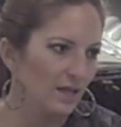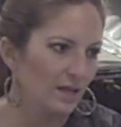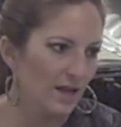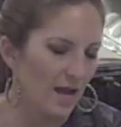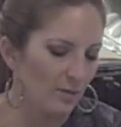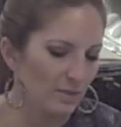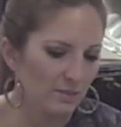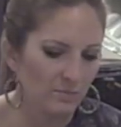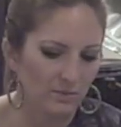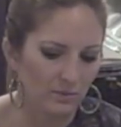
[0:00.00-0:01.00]
and how
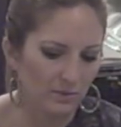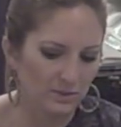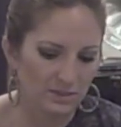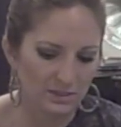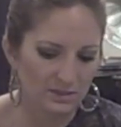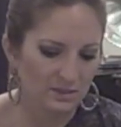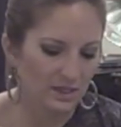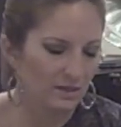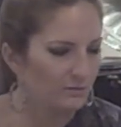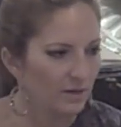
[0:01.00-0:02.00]
people will just
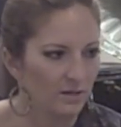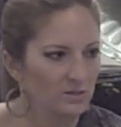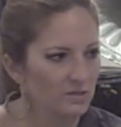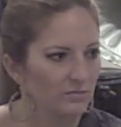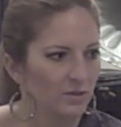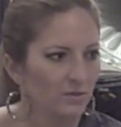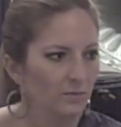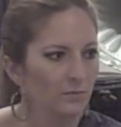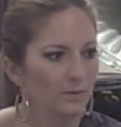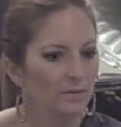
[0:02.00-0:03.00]
take advantage of
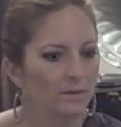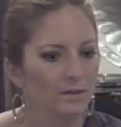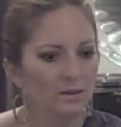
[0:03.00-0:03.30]
you and